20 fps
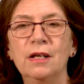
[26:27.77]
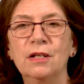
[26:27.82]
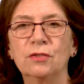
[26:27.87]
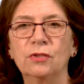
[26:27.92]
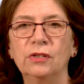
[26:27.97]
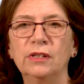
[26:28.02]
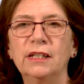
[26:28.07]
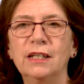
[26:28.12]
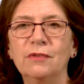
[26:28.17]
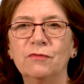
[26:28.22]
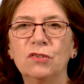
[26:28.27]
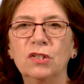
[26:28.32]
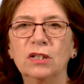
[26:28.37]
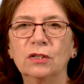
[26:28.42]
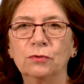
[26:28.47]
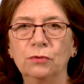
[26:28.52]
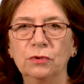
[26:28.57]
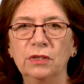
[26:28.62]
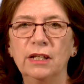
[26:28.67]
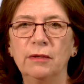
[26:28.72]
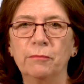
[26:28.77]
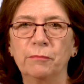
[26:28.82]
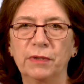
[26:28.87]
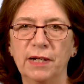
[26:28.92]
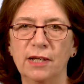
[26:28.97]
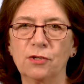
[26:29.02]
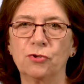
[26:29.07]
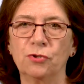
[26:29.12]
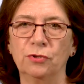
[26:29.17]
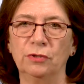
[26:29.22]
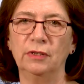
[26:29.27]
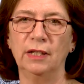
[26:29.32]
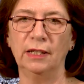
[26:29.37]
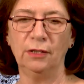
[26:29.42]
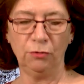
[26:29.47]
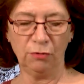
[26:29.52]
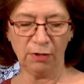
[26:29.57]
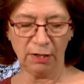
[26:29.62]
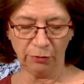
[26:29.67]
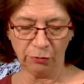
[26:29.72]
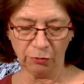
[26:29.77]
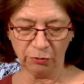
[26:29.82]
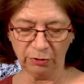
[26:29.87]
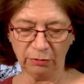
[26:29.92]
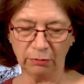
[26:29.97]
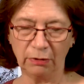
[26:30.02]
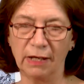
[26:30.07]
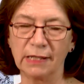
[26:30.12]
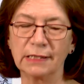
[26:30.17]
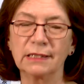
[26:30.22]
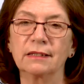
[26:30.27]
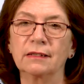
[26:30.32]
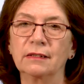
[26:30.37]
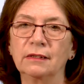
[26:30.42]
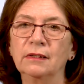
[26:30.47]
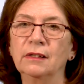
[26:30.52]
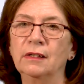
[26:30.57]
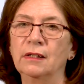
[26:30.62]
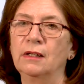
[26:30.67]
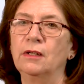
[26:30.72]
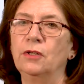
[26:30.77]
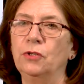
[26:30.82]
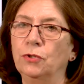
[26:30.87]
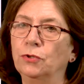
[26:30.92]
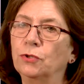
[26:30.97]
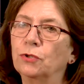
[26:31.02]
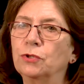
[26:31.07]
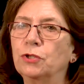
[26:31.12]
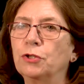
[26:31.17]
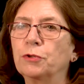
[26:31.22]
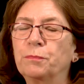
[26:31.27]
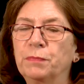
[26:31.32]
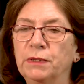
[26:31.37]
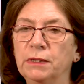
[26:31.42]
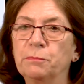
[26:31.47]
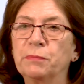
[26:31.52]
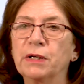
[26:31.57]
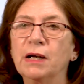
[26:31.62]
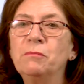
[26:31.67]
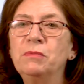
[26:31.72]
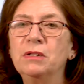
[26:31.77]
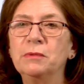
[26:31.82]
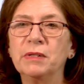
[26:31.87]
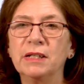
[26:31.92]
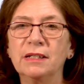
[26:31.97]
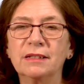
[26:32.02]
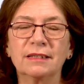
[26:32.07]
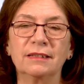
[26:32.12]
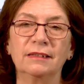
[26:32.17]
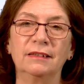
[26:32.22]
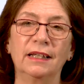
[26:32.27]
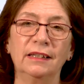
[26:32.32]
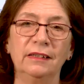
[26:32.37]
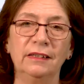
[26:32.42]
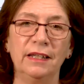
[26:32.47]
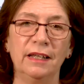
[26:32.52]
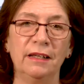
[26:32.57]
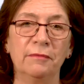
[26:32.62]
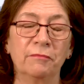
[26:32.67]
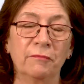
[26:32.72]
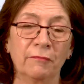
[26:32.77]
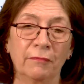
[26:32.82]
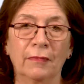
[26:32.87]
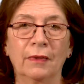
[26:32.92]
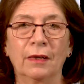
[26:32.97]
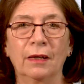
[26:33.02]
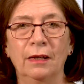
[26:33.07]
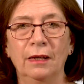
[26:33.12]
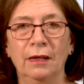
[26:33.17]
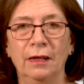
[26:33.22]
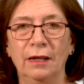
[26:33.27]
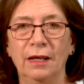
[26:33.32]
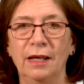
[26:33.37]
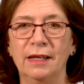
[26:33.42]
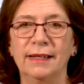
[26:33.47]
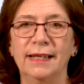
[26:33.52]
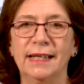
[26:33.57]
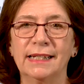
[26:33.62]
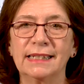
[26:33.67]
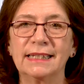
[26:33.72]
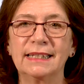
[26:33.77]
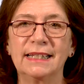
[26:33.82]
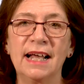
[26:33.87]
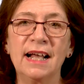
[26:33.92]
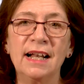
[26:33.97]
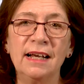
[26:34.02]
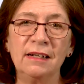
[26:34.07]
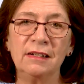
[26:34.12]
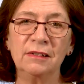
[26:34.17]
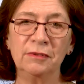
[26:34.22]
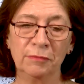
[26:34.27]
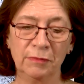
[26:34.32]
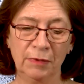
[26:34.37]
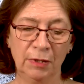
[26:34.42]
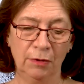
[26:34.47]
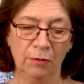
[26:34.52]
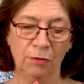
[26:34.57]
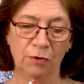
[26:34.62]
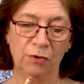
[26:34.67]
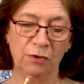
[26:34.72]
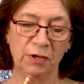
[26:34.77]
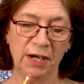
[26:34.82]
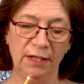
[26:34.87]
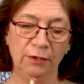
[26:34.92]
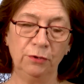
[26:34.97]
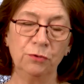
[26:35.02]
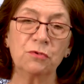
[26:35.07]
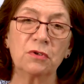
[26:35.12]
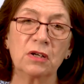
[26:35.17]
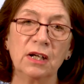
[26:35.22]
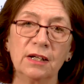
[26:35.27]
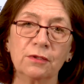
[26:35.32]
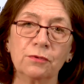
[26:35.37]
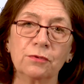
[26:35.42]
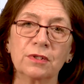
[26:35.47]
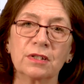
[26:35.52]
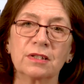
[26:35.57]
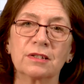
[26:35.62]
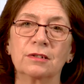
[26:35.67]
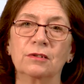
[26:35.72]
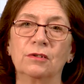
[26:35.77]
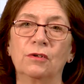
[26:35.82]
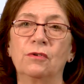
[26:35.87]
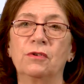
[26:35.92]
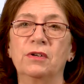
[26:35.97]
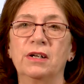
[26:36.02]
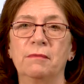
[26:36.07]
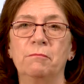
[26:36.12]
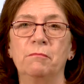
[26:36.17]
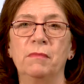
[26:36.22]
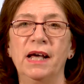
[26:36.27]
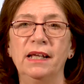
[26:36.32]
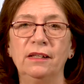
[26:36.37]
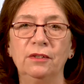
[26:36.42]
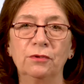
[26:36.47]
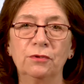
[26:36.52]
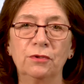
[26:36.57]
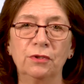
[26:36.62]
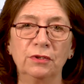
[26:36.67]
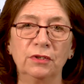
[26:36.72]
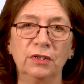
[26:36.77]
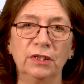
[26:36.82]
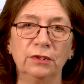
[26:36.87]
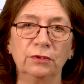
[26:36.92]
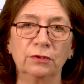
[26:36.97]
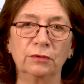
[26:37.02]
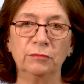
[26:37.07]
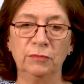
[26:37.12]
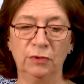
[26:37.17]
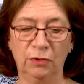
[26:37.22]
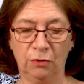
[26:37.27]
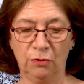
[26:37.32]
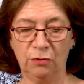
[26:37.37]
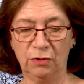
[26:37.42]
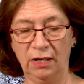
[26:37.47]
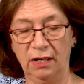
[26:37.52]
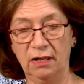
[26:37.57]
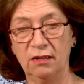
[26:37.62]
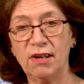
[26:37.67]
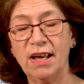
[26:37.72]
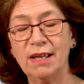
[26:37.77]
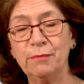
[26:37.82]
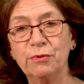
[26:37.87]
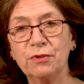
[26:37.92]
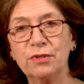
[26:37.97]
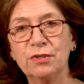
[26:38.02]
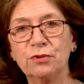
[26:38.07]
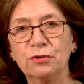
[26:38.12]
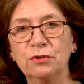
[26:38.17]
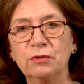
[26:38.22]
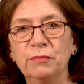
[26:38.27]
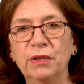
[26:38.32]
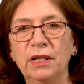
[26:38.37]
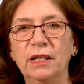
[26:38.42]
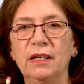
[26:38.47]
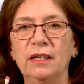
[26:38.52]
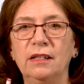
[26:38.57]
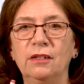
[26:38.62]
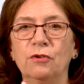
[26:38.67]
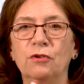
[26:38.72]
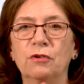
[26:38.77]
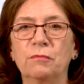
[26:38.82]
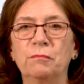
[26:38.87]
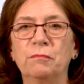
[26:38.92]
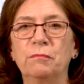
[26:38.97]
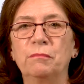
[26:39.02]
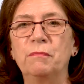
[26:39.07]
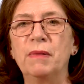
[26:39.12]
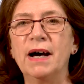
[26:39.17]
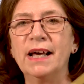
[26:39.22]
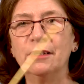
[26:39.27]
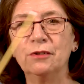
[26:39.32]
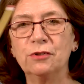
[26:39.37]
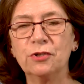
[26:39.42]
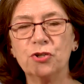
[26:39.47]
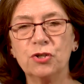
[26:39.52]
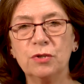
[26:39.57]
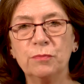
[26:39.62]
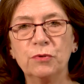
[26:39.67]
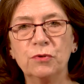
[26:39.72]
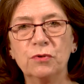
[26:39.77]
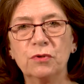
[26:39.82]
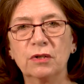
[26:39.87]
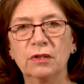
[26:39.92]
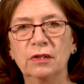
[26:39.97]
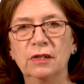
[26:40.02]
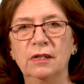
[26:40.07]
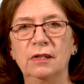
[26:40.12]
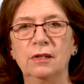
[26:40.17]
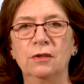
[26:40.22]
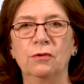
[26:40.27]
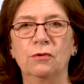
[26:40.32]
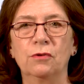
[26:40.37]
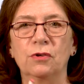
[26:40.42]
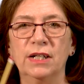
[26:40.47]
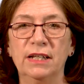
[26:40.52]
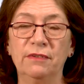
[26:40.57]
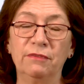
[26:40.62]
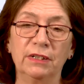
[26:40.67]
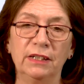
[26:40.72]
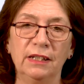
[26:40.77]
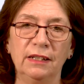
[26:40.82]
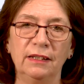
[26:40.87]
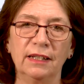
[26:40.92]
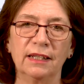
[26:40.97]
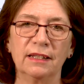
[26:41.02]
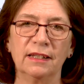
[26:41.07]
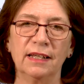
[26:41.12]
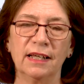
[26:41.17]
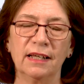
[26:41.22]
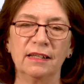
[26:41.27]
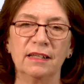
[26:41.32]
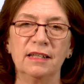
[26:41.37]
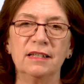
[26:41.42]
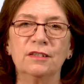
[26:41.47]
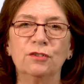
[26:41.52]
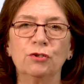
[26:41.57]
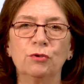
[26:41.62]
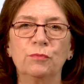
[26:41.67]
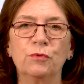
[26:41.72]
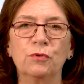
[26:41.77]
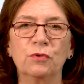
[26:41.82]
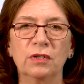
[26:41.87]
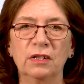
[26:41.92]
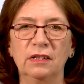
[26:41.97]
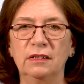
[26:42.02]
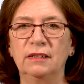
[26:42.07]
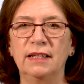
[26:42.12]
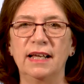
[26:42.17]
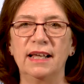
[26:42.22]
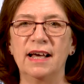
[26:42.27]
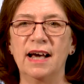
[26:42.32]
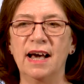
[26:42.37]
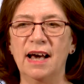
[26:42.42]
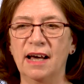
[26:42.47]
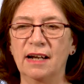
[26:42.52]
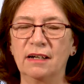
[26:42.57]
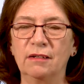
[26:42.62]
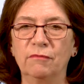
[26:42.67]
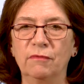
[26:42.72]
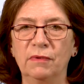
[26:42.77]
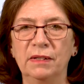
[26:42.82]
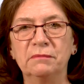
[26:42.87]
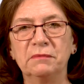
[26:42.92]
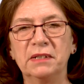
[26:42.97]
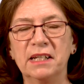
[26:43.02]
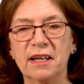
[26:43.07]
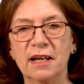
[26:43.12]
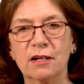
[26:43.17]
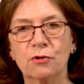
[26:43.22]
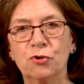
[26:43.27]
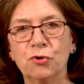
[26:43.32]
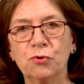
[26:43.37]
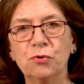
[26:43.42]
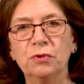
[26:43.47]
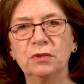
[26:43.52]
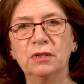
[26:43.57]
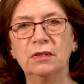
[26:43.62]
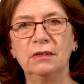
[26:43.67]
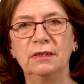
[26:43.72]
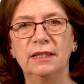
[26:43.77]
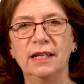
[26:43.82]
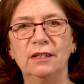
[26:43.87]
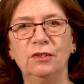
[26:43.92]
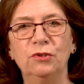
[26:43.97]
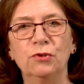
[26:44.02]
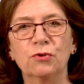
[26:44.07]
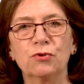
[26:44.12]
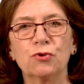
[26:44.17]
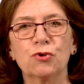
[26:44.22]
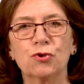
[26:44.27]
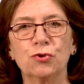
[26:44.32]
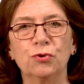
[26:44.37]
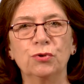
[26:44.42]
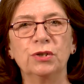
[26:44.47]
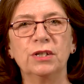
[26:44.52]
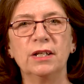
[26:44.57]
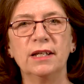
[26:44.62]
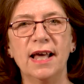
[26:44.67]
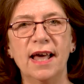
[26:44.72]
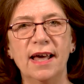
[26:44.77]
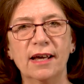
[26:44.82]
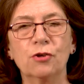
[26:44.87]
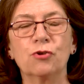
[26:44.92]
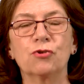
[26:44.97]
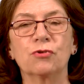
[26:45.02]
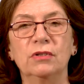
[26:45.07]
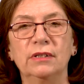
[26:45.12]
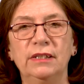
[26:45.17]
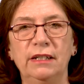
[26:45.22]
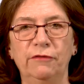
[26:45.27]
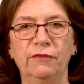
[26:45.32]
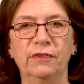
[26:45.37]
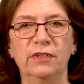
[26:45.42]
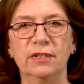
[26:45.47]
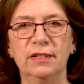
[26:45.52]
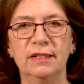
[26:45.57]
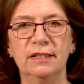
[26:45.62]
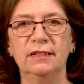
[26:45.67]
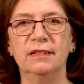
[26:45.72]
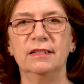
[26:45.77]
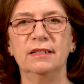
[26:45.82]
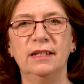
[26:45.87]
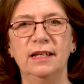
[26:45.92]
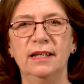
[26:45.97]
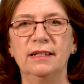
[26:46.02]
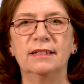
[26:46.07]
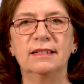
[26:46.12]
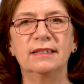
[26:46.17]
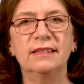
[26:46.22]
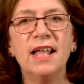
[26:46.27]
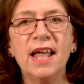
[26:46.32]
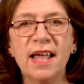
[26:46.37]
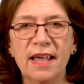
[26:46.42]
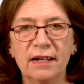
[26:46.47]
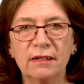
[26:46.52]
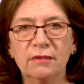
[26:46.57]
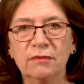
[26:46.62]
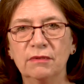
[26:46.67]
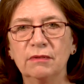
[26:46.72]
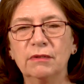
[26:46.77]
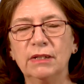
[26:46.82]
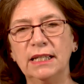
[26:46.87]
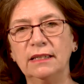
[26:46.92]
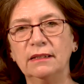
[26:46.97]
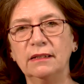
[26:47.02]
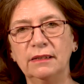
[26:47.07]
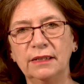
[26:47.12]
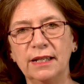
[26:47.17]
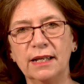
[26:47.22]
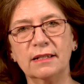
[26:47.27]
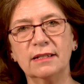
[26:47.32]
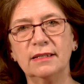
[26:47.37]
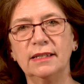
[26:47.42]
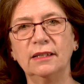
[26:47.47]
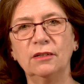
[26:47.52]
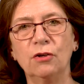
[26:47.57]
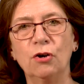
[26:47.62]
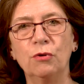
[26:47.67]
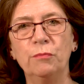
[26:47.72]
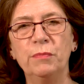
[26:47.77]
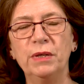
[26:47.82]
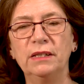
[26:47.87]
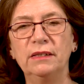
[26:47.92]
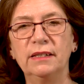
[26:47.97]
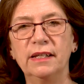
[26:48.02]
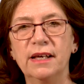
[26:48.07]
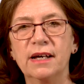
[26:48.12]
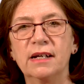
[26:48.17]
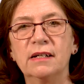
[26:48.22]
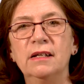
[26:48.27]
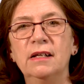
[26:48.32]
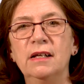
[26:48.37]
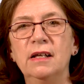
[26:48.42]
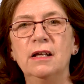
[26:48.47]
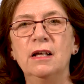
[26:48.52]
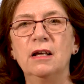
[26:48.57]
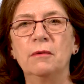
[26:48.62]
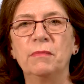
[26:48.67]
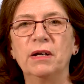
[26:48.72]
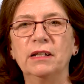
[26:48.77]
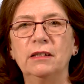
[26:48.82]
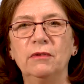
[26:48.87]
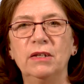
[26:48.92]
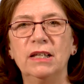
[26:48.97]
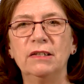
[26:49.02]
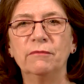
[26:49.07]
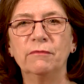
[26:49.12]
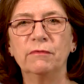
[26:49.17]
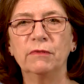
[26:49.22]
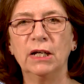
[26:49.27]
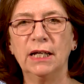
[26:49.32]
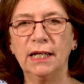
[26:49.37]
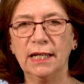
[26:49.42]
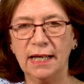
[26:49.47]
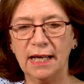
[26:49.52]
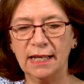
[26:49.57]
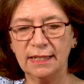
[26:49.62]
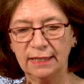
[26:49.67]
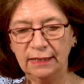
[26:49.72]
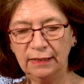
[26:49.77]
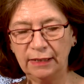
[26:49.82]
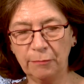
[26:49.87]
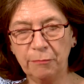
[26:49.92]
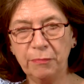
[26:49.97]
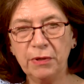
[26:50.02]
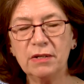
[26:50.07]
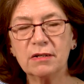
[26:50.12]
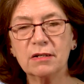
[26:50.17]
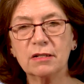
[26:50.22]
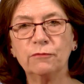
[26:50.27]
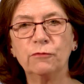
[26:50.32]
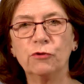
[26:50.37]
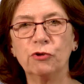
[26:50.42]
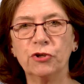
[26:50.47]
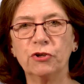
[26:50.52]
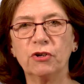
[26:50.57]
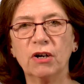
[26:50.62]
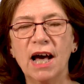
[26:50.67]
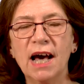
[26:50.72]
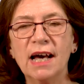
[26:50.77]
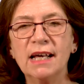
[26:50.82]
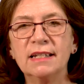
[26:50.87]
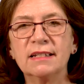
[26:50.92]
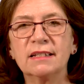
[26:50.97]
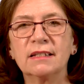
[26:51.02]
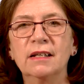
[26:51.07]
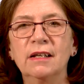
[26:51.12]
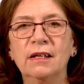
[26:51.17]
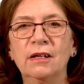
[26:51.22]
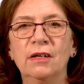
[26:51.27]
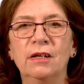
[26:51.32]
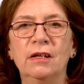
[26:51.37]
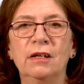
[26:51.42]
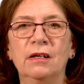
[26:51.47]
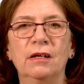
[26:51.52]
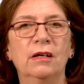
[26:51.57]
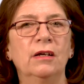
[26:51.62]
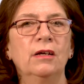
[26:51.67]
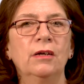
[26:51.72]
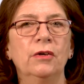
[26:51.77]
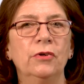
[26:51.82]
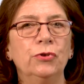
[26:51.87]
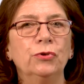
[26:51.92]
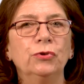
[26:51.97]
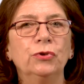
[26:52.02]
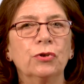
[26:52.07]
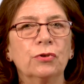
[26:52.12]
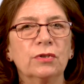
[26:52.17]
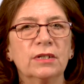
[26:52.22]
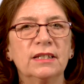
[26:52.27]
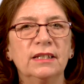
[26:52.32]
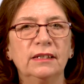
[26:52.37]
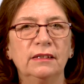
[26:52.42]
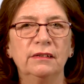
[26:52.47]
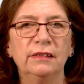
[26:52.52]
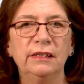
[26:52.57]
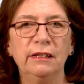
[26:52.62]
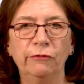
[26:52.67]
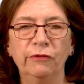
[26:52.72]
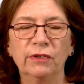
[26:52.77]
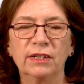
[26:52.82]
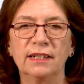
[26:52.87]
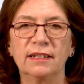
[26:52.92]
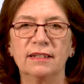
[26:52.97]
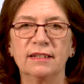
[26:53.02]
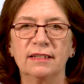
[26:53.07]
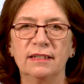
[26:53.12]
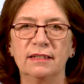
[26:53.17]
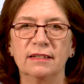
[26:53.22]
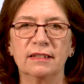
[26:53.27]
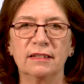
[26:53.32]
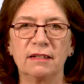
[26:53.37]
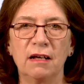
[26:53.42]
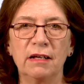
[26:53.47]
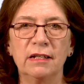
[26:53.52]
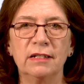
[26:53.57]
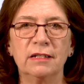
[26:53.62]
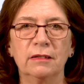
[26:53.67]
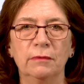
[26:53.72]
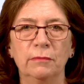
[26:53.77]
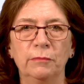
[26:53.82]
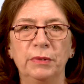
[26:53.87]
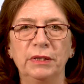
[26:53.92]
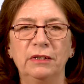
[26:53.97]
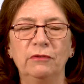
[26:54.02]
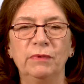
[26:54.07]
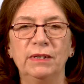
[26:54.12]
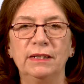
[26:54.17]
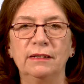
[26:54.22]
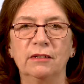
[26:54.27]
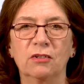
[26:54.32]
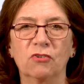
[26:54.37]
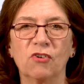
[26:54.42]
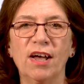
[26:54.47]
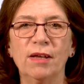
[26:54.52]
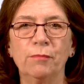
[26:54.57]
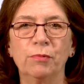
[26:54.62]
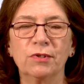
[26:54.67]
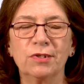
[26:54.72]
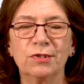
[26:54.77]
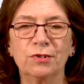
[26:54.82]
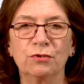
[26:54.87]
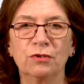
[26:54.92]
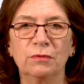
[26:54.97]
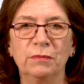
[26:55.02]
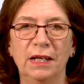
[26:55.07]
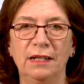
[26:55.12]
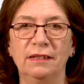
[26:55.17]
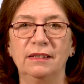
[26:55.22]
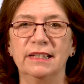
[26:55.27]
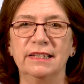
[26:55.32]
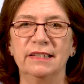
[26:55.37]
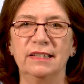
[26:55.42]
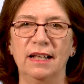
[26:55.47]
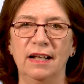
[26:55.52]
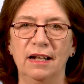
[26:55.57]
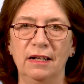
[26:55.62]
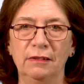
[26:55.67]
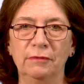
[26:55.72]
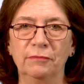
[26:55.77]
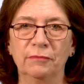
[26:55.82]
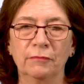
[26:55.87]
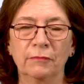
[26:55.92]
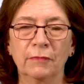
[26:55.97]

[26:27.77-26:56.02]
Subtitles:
So it gives you a good impression that you are not lost. You know, the problem is that a cell or a nucleus or a mitochondrium or a ribosome in your biology book or even in a histo book, when they are drawn, they don't show the actual differences. It's there in the text that how big they are, but as it appears for your eyes, you don't see the difference in size between a ribosome and a cell.